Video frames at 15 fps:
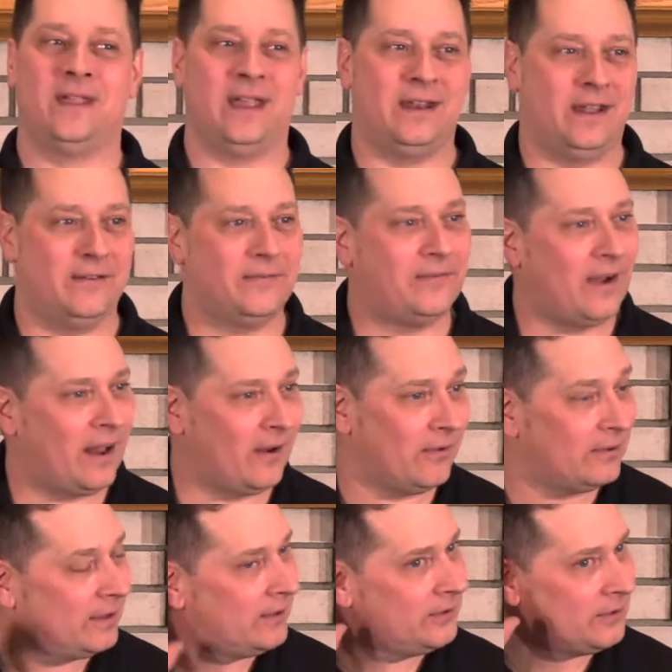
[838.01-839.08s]
and then follow.
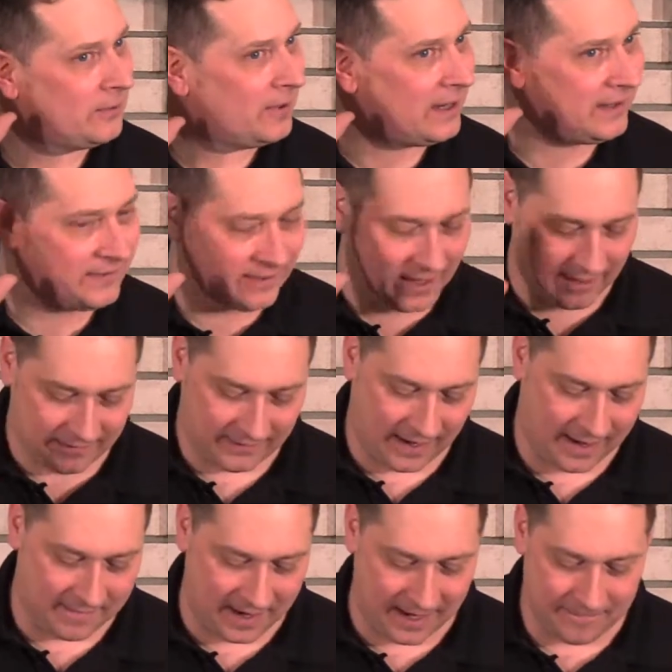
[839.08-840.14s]
Do what he says.
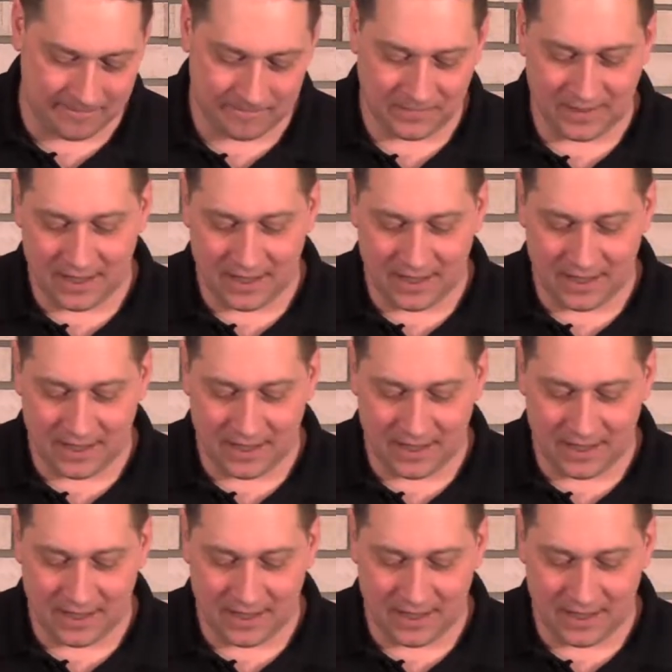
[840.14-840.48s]
Amen?